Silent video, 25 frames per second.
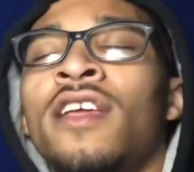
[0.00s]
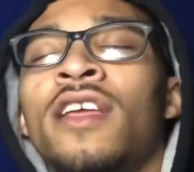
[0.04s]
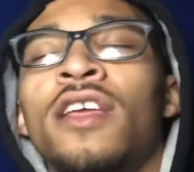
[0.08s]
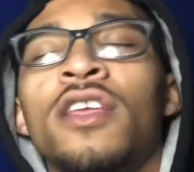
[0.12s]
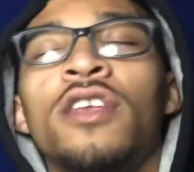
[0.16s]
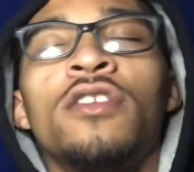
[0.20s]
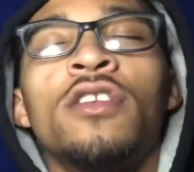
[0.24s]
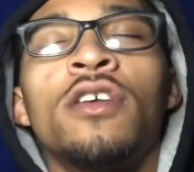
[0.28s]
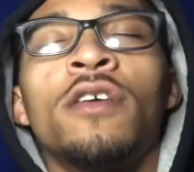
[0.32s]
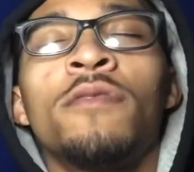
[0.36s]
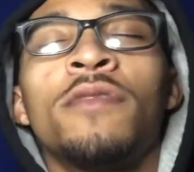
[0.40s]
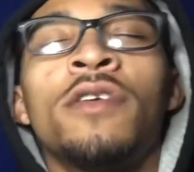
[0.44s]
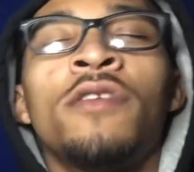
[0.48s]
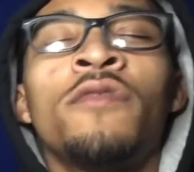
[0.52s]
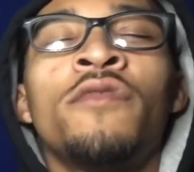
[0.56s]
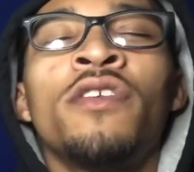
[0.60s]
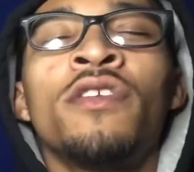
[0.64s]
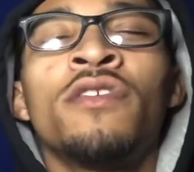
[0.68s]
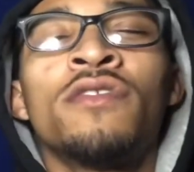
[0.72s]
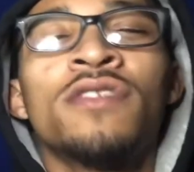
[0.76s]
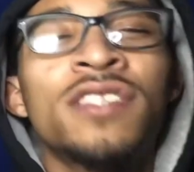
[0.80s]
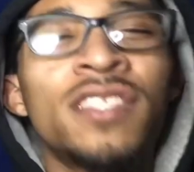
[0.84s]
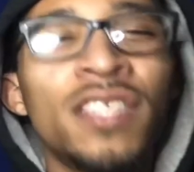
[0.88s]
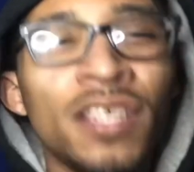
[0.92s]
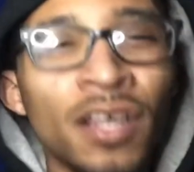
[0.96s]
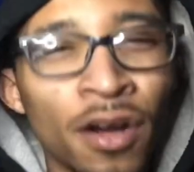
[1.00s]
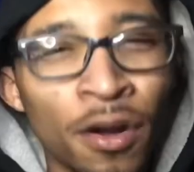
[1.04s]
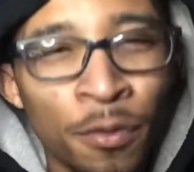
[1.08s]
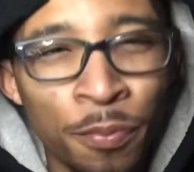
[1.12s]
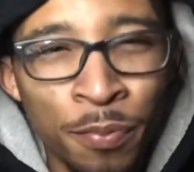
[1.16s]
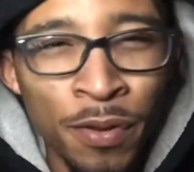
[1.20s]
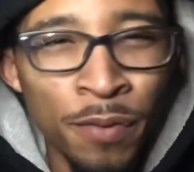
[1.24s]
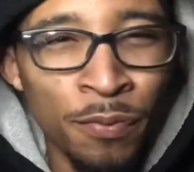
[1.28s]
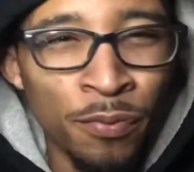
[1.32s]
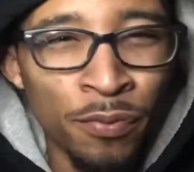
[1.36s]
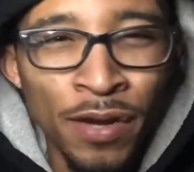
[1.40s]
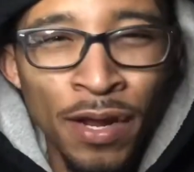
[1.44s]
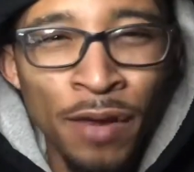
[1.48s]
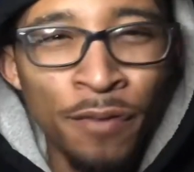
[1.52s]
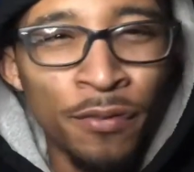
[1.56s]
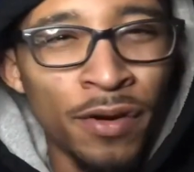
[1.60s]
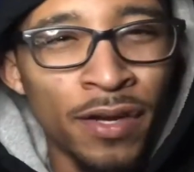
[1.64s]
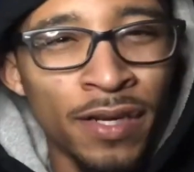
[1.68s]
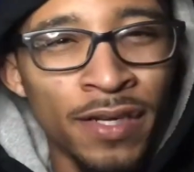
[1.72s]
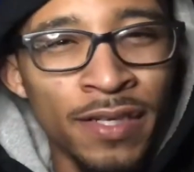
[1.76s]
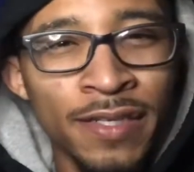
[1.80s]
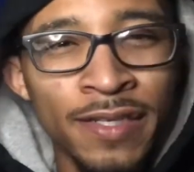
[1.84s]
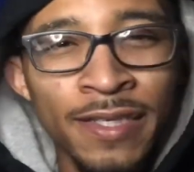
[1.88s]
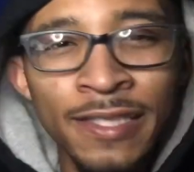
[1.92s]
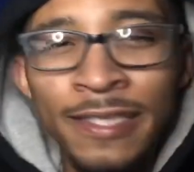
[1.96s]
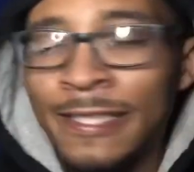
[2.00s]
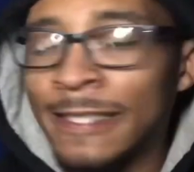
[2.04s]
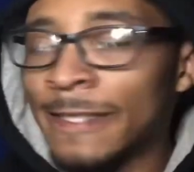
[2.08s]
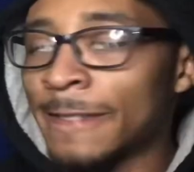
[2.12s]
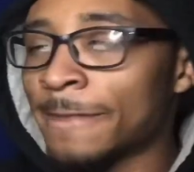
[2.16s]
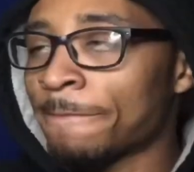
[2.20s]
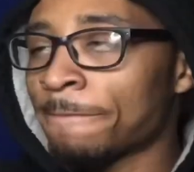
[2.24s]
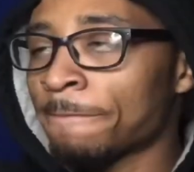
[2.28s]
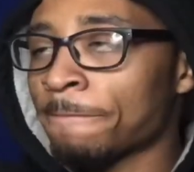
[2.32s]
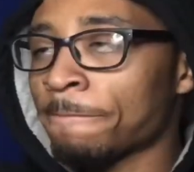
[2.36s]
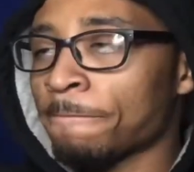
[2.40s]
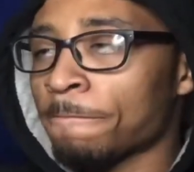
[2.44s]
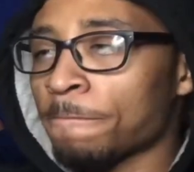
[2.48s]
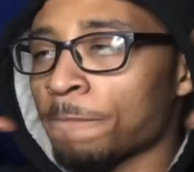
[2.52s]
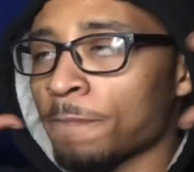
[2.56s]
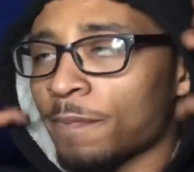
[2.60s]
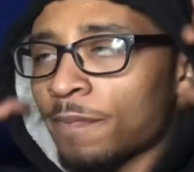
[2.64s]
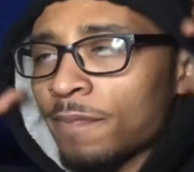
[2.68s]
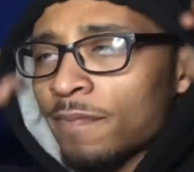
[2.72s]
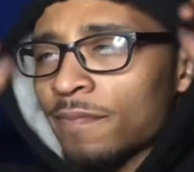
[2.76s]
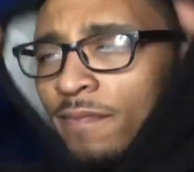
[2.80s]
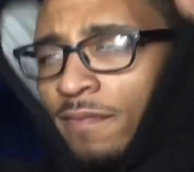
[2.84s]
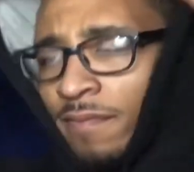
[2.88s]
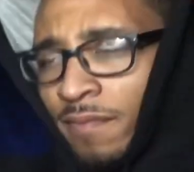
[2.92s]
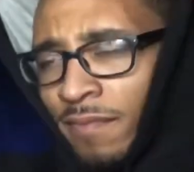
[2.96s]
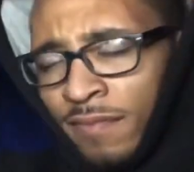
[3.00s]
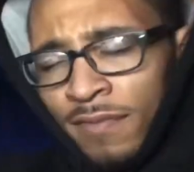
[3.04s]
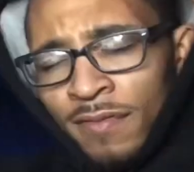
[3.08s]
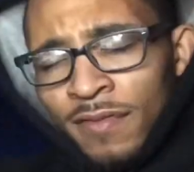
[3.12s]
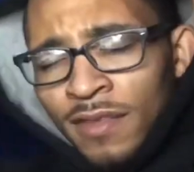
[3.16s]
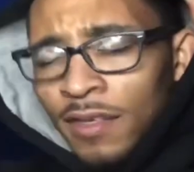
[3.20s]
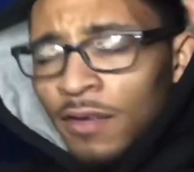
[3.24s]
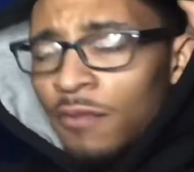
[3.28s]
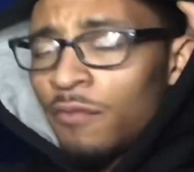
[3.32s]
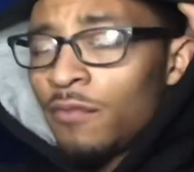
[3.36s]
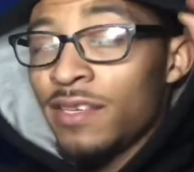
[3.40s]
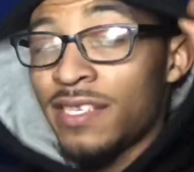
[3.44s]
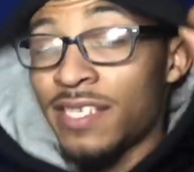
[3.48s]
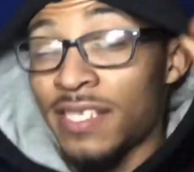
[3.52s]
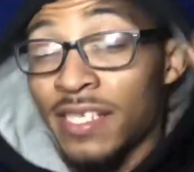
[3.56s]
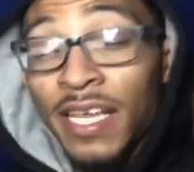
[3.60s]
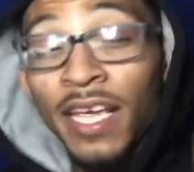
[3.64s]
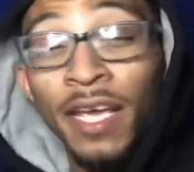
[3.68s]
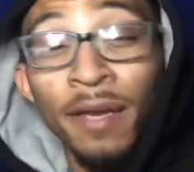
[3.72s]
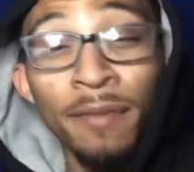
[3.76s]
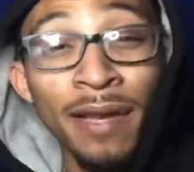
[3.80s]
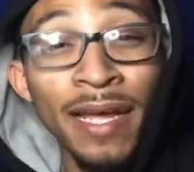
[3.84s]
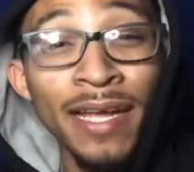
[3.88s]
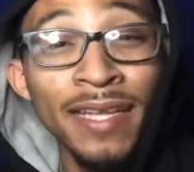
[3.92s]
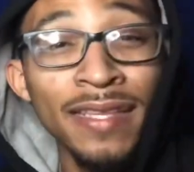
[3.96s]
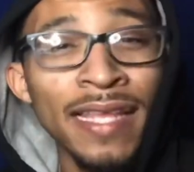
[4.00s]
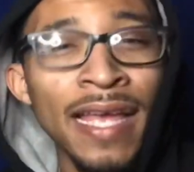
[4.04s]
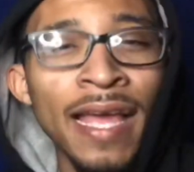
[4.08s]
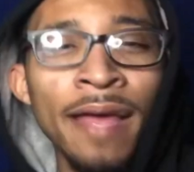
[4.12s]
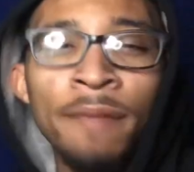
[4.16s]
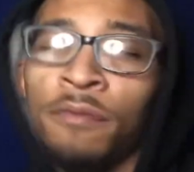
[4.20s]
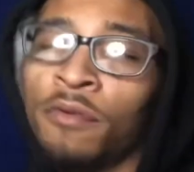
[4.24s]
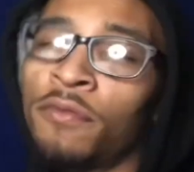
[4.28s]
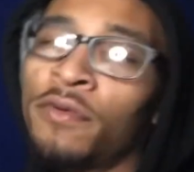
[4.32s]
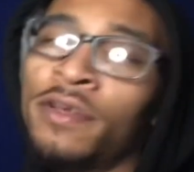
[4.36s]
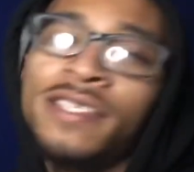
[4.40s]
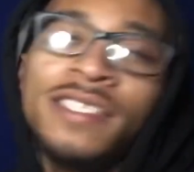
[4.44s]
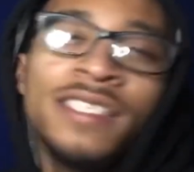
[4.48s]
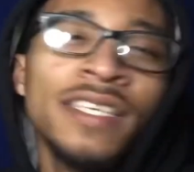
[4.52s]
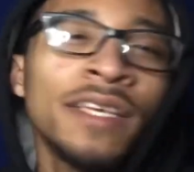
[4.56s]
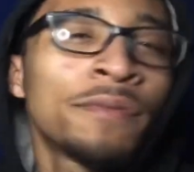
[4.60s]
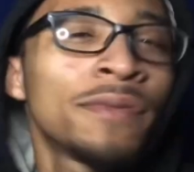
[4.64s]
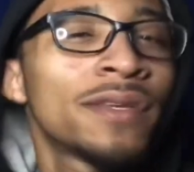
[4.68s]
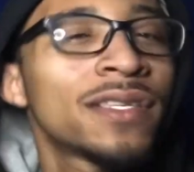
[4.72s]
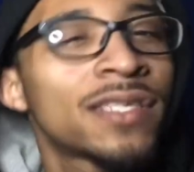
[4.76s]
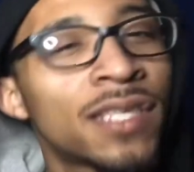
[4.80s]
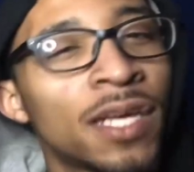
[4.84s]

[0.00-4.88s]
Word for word: You know what I mean? We don't see Time a flex. Lord have mercy on all the children like that, in the jets.